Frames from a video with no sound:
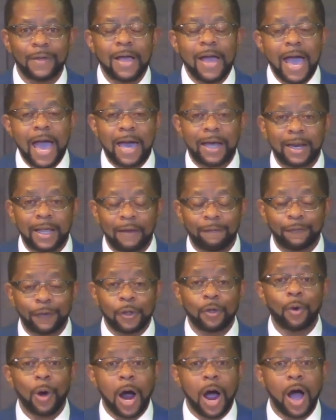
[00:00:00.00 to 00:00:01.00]
And if
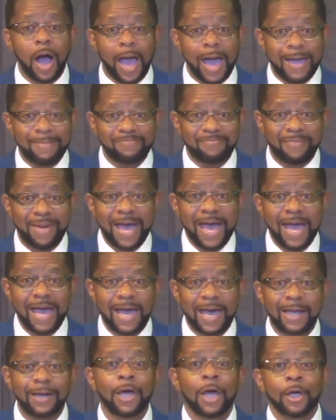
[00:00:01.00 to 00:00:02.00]
you are a
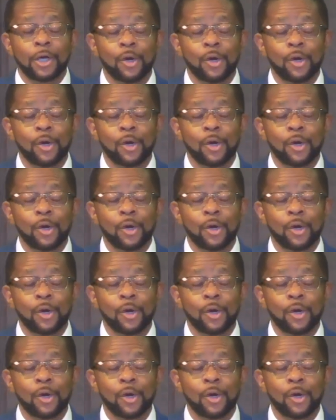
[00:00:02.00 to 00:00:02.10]
man,